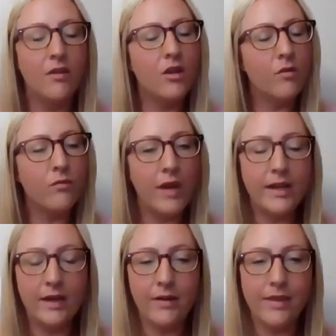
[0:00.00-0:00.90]
Right
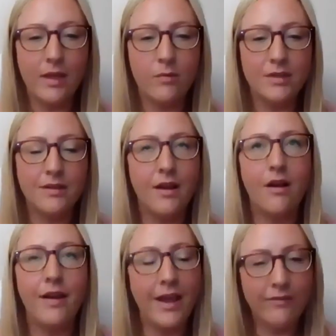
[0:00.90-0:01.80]
now, I think what's
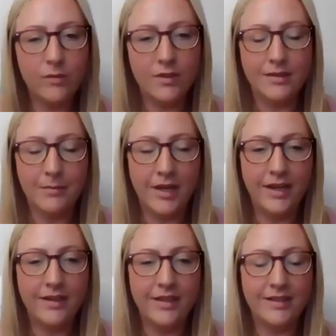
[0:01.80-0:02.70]
on everyone's
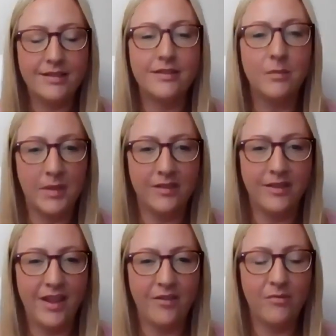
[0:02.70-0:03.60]
mind is
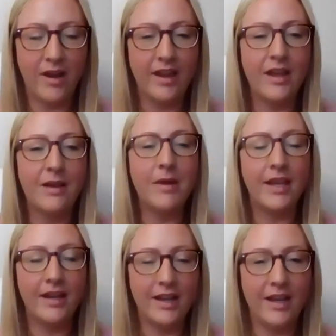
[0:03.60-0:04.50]
stability, right? Am I
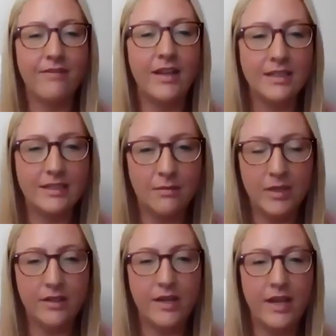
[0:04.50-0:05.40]
going to have that
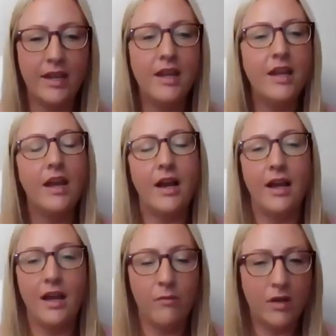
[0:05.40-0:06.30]
stability?
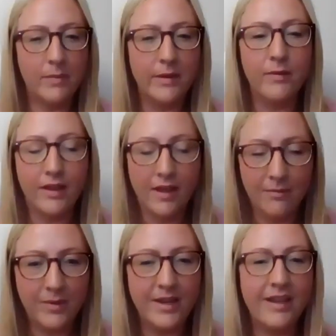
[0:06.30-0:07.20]
I want to be with a
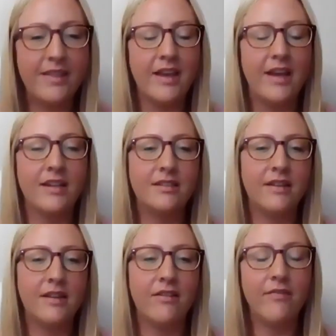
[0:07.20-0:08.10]
company that
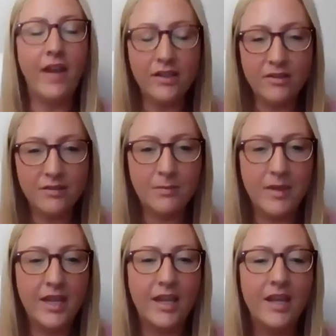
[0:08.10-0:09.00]
values
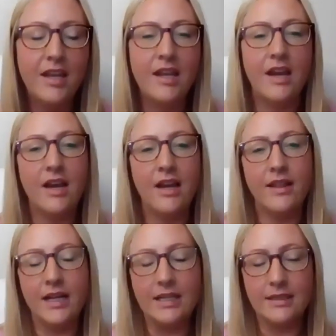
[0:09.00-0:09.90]
me,
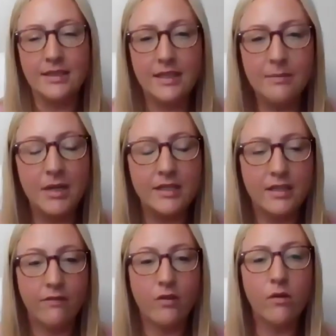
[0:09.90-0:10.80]
that I can see
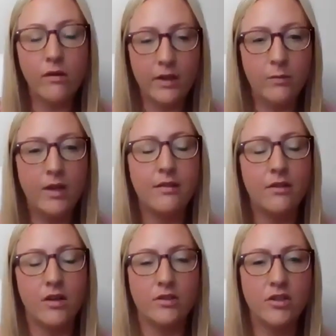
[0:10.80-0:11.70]
myself growing with
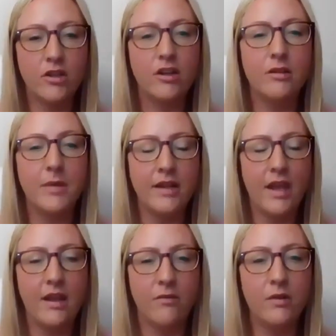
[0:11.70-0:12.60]
long term,
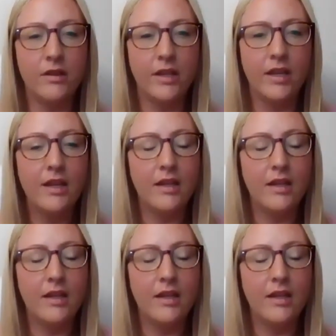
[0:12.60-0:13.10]
and really,